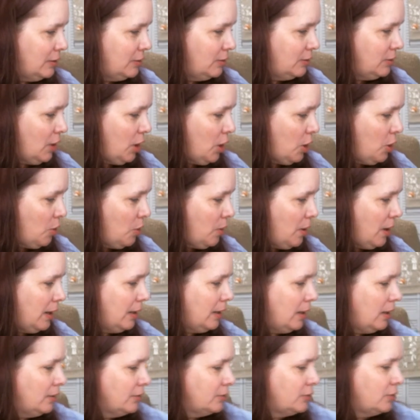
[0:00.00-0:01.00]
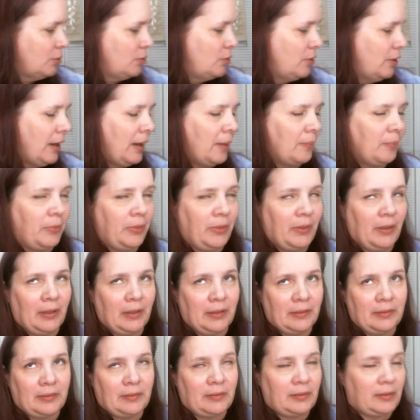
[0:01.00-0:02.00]
So I also grabbed
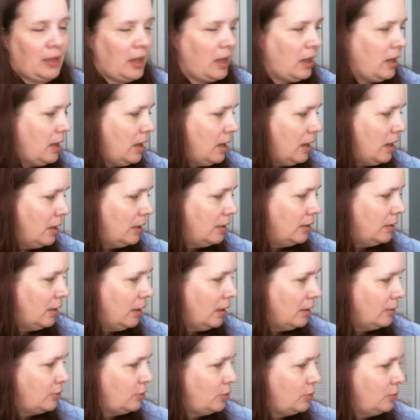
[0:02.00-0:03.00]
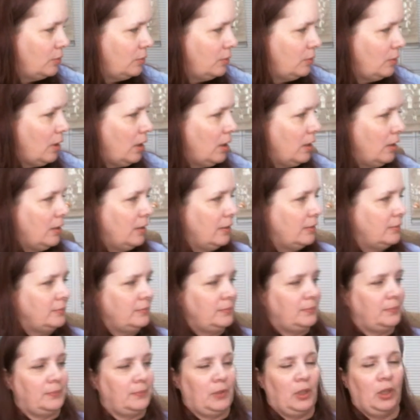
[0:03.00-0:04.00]
this and to, uh,
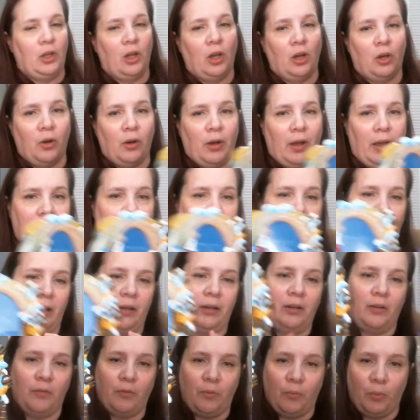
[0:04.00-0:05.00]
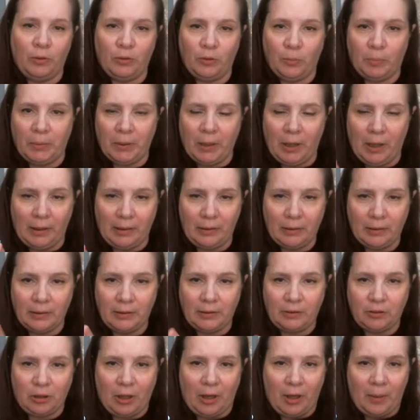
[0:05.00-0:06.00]
you know, I kind of was blindly
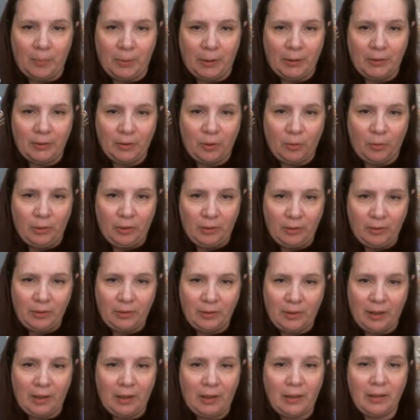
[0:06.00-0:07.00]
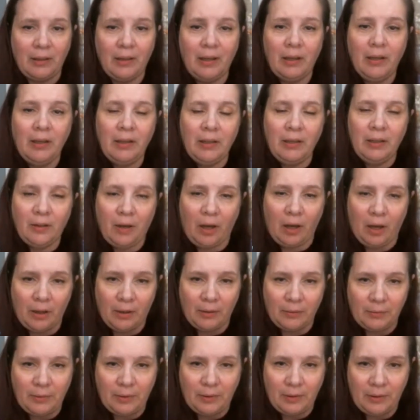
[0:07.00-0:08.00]
shopping. So this is a
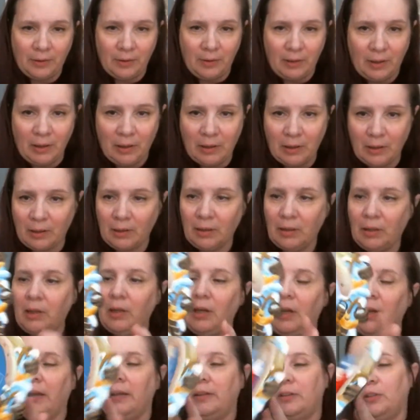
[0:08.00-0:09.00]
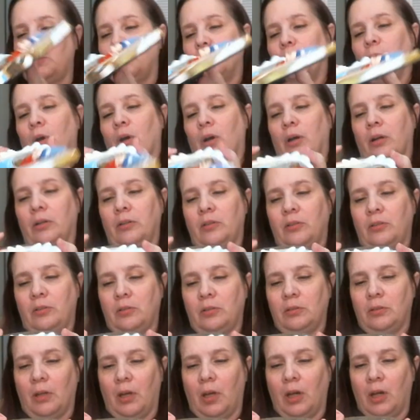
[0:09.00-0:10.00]
uh, Disney, it's marked
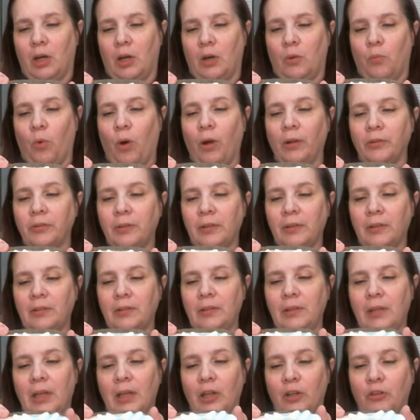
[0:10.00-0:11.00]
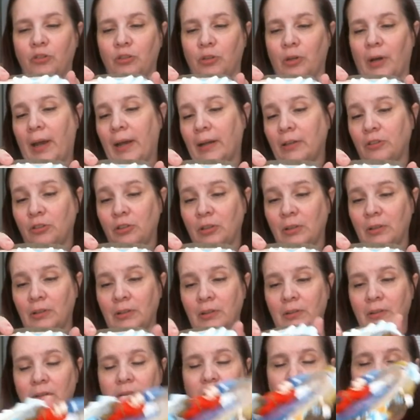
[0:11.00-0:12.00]
uh, Walt Disney
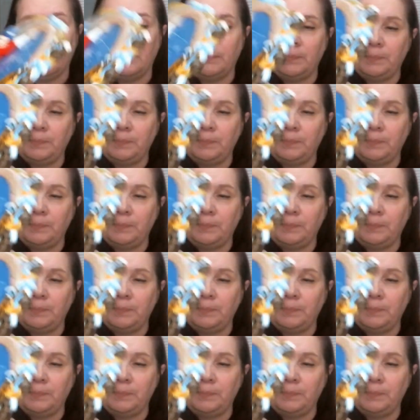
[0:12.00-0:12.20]
Attractions.